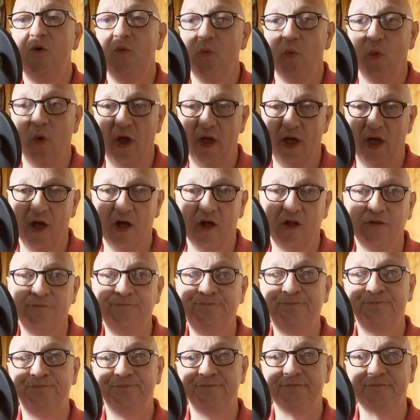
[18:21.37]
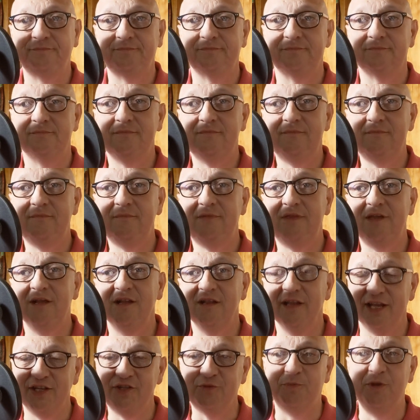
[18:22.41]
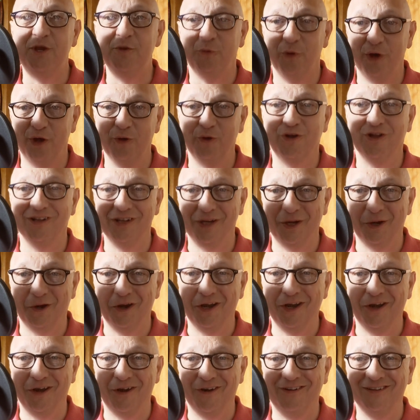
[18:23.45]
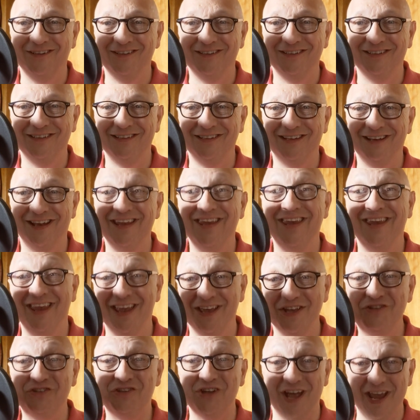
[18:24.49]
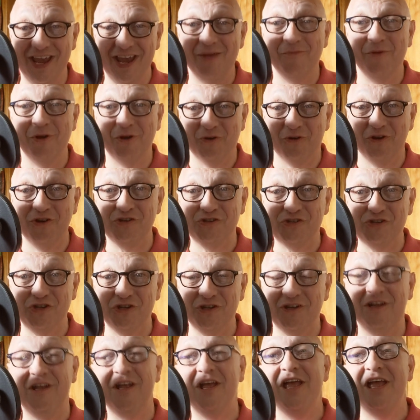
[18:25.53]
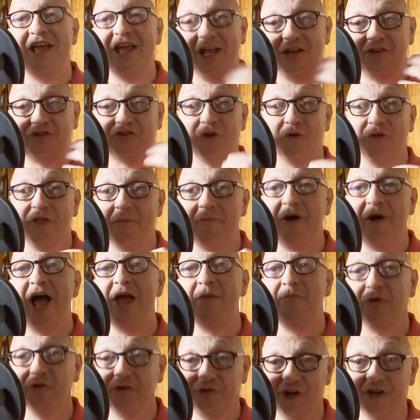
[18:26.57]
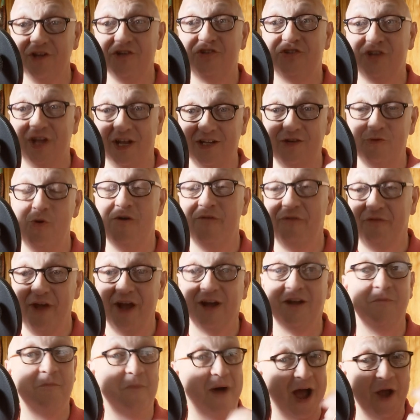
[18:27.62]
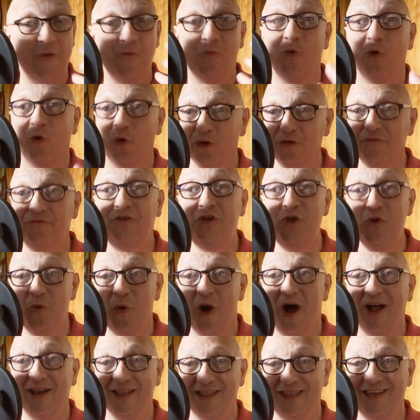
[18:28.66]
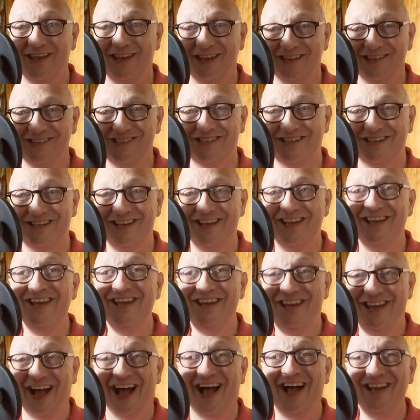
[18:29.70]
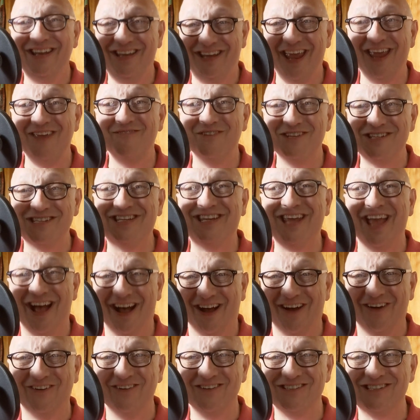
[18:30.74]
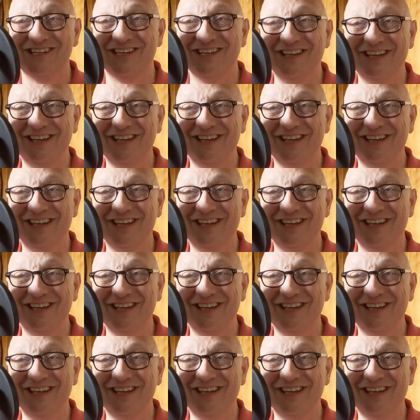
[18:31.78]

Well, let's be real clear here. Yes, I am a Christian. And so the Bible does tend to affect my worldview on things. God gave us cows.